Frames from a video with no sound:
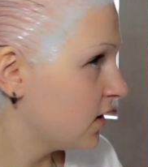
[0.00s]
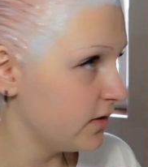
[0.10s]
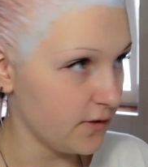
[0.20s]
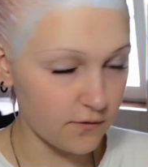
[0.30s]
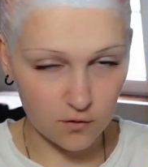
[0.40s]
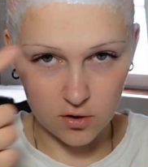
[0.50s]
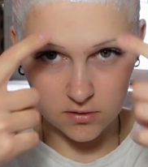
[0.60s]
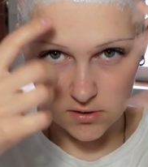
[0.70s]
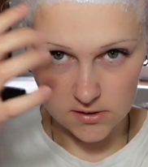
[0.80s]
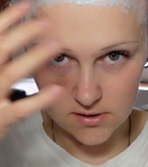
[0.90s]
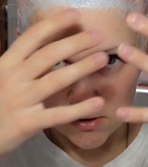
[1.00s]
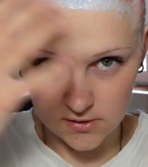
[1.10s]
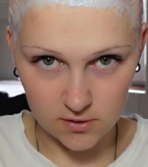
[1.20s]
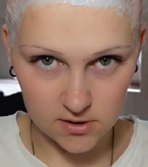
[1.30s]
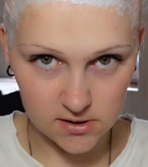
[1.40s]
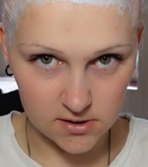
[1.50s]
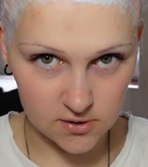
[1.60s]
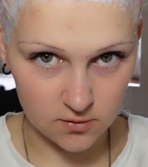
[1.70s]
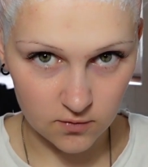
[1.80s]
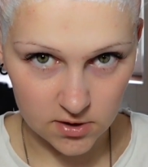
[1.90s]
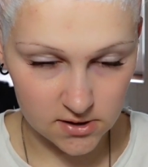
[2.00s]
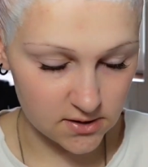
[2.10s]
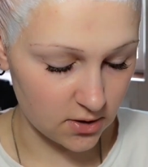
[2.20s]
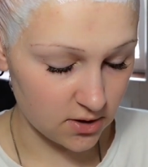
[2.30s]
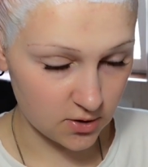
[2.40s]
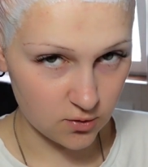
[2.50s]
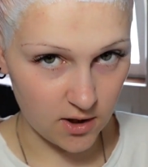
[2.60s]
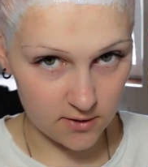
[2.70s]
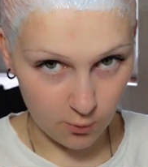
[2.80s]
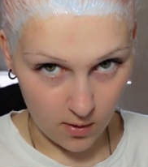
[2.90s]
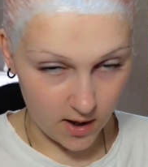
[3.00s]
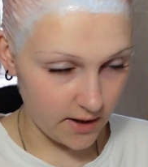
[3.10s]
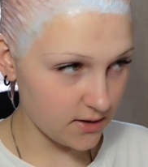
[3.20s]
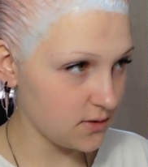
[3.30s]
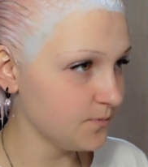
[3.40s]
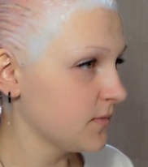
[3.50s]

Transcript: the front is, as you can see, it's already starting to get white.